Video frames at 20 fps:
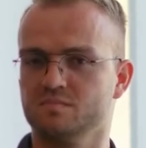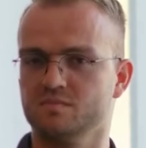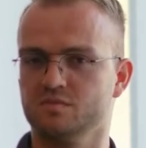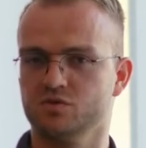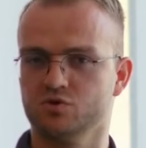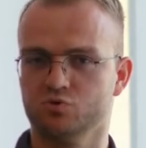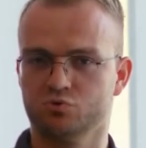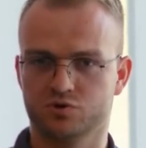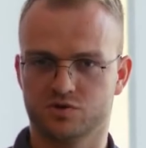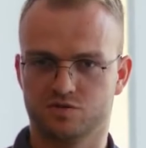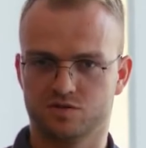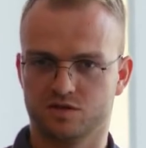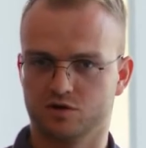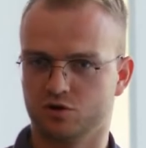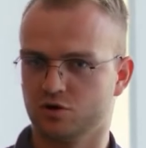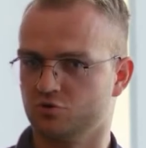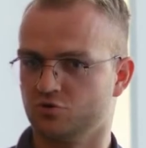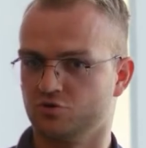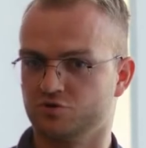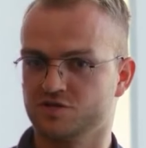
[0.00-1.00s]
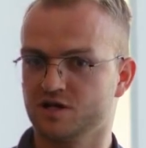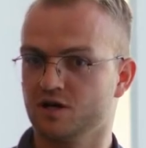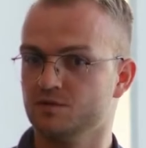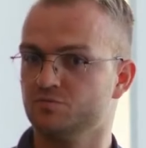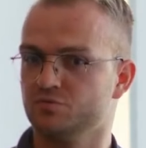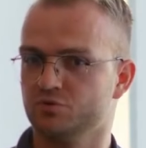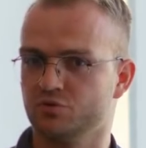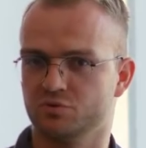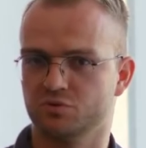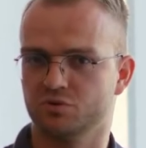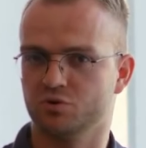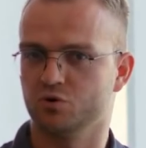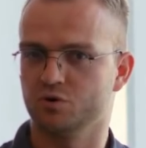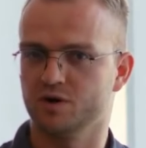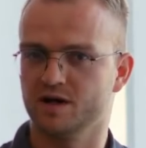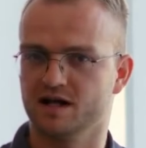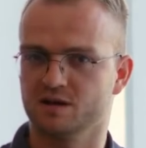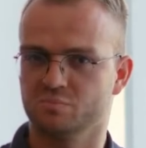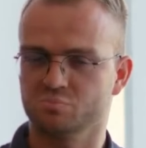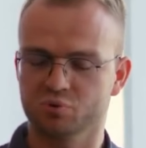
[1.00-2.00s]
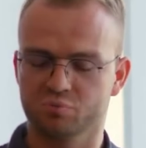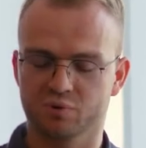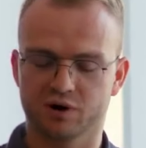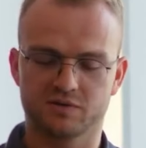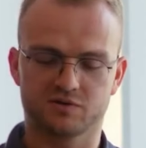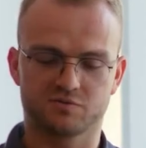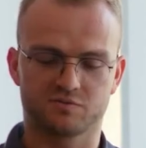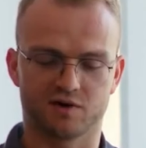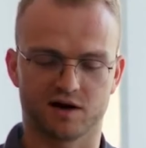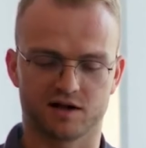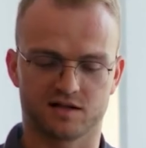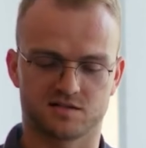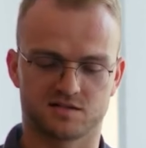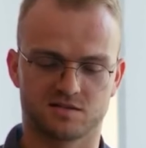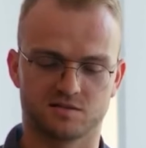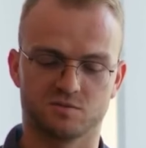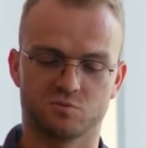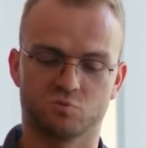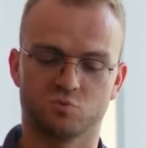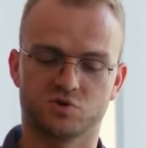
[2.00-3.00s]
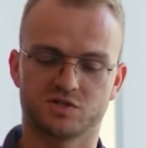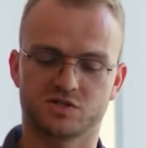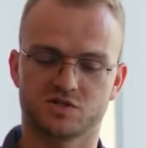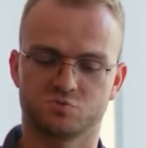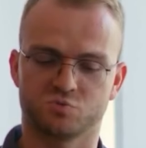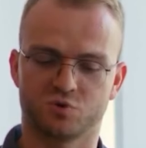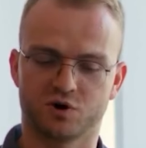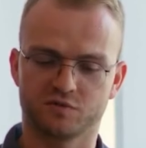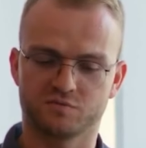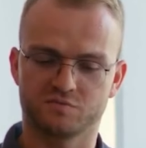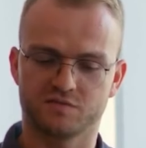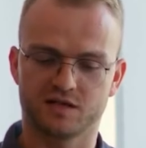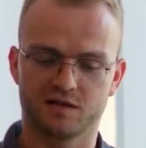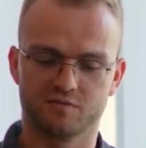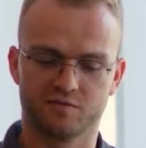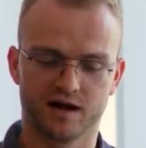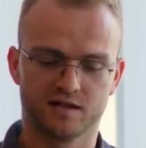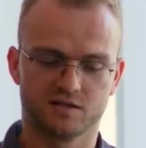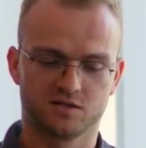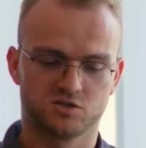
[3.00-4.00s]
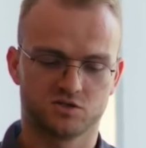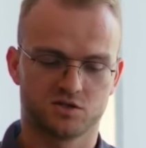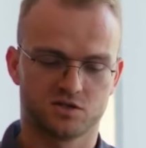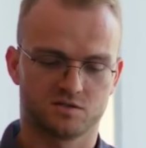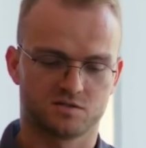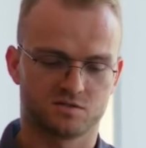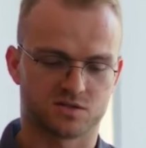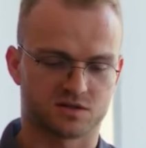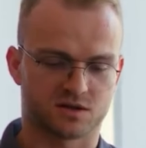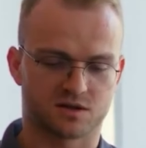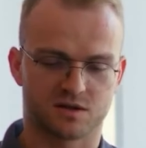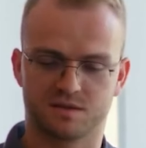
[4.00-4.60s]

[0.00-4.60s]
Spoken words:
you will see it on your cell phone or any mobile device, which is one of the advantages.